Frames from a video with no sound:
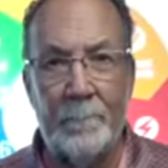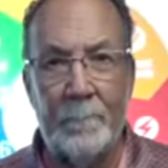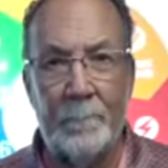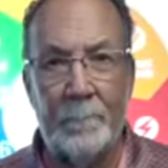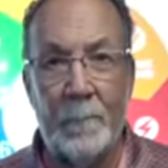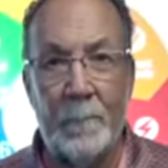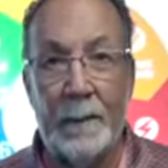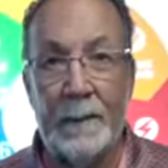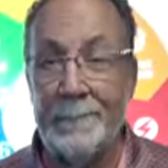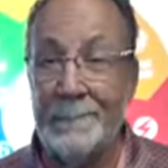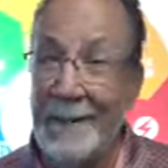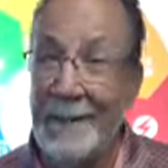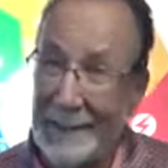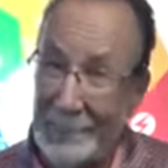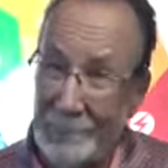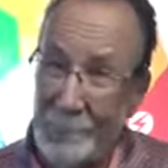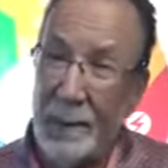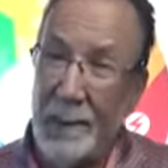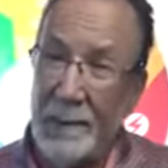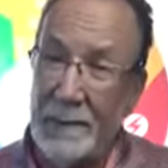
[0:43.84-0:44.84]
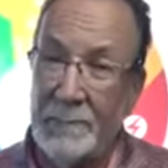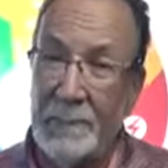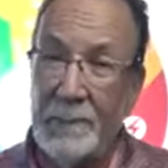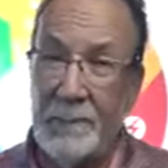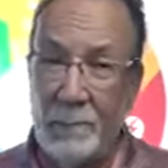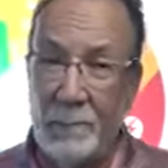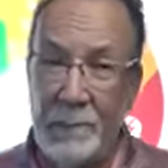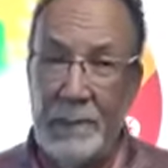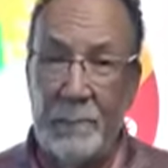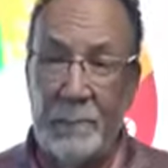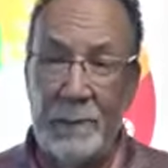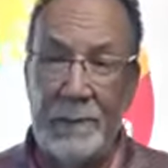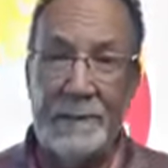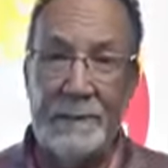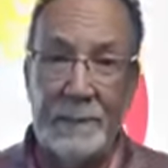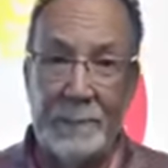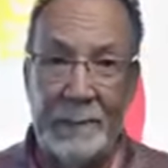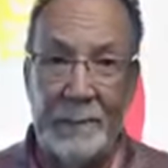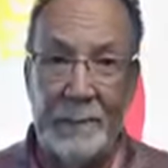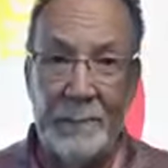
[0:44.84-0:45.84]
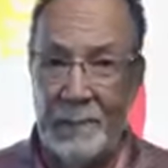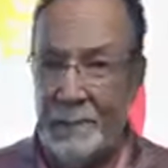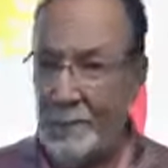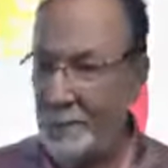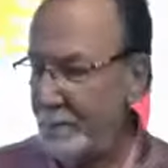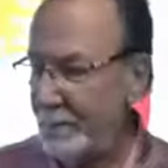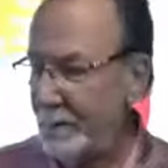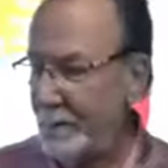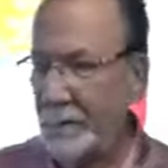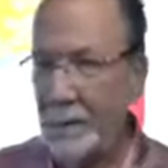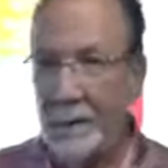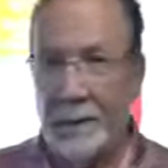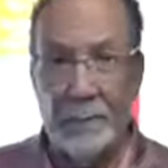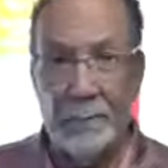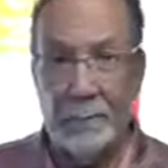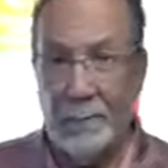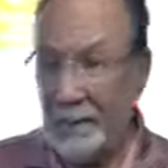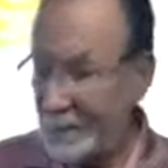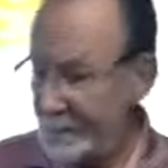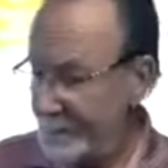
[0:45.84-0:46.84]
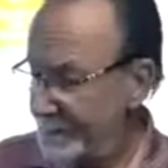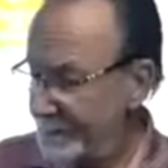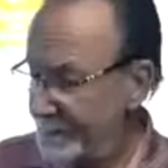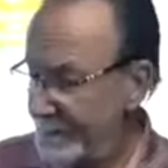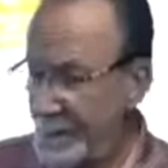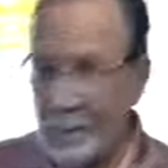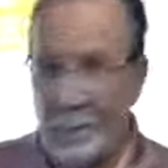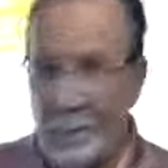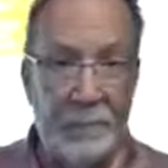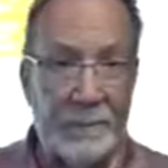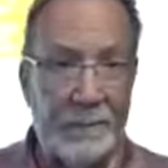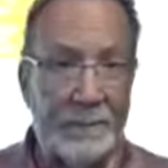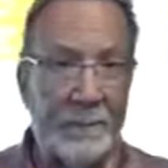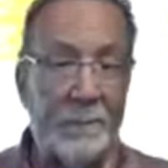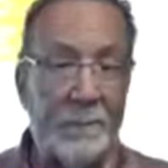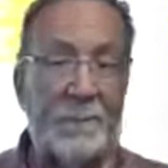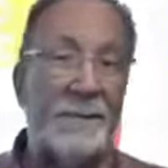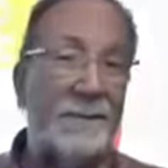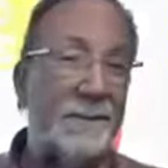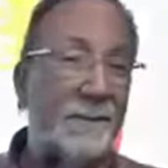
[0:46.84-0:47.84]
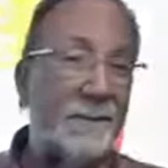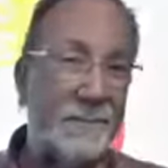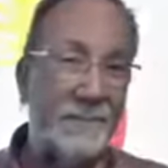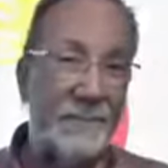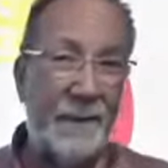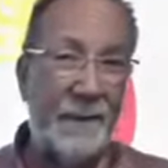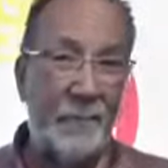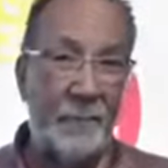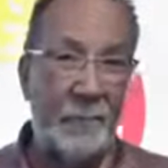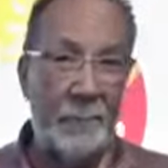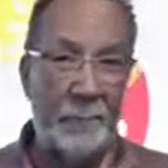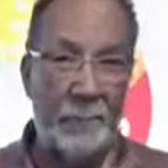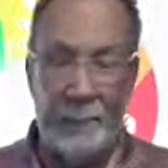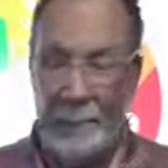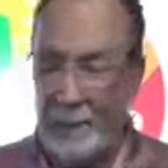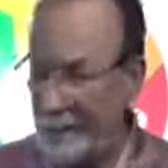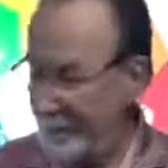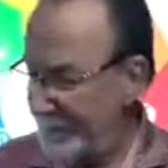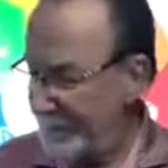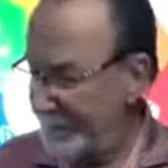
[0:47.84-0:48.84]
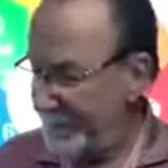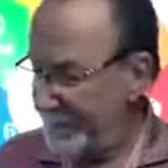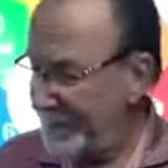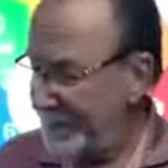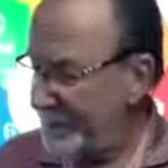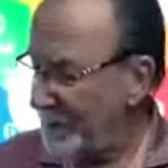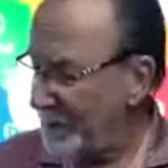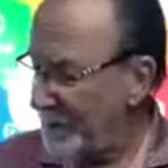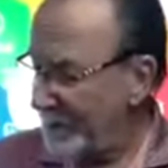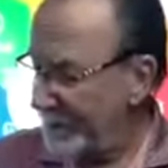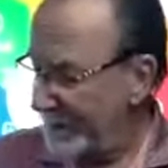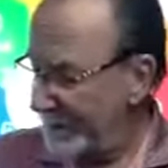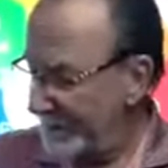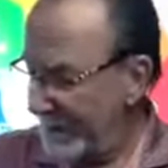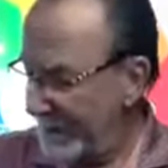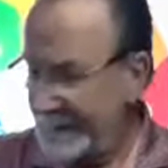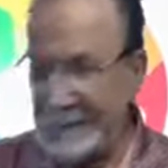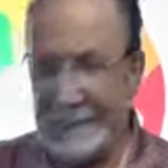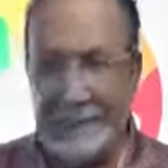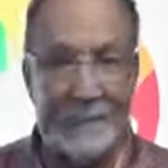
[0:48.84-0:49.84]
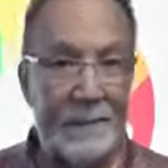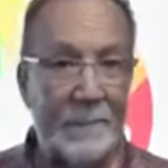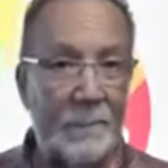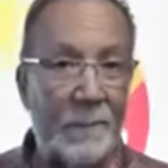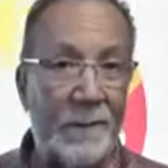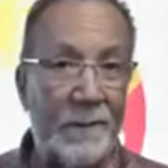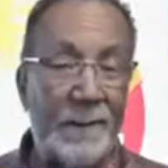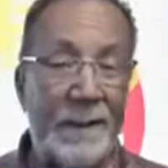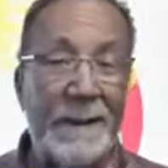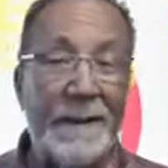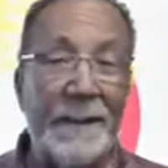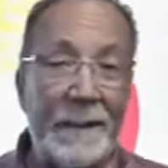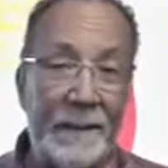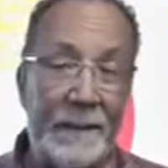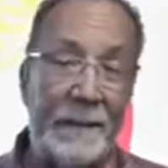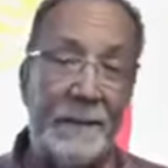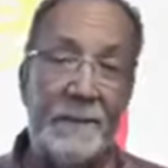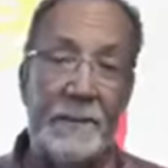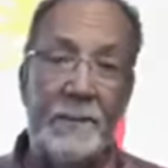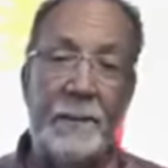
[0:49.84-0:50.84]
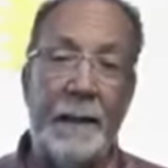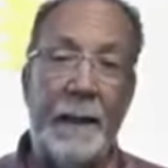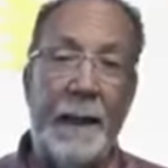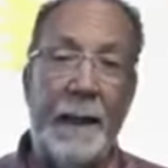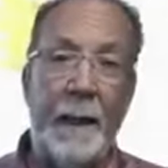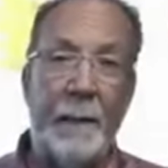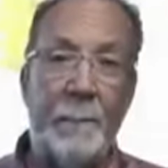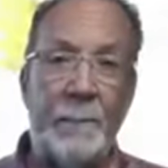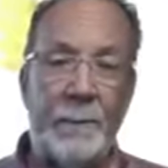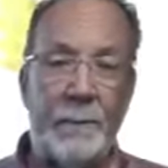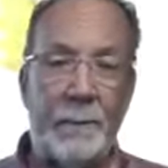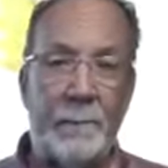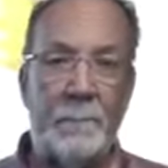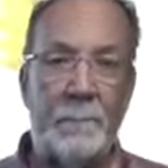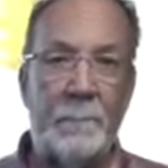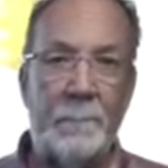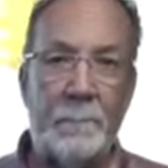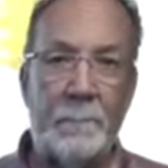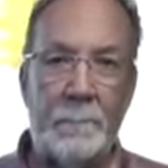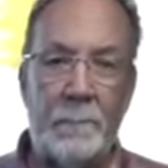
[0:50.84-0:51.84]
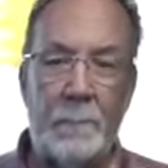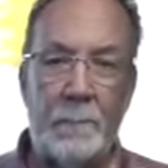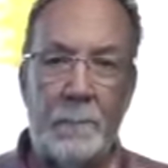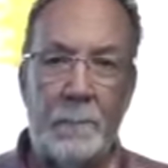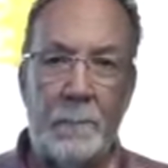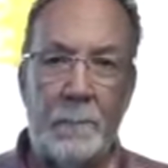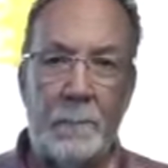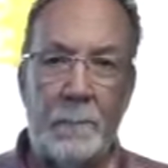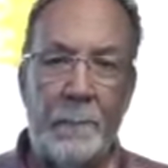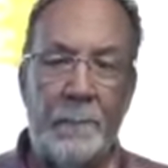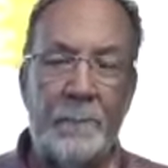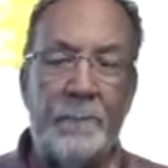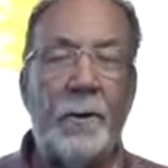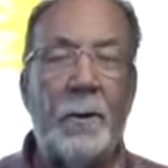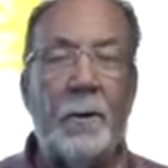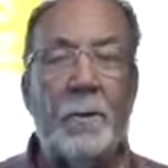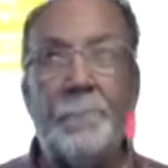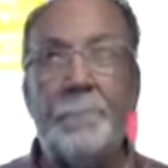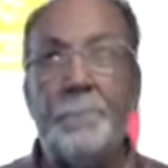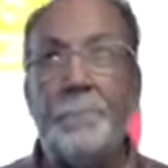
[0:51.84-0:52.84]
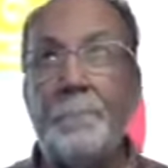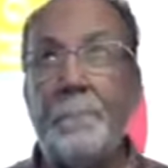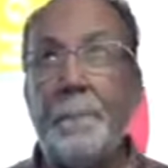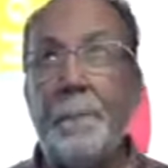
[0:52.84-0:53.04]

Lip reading: Right? That prospect really wants to meet with you again. Otherwise, when someone says, just follow up with me, you're rolling the dice as to whether anything's going to happen. So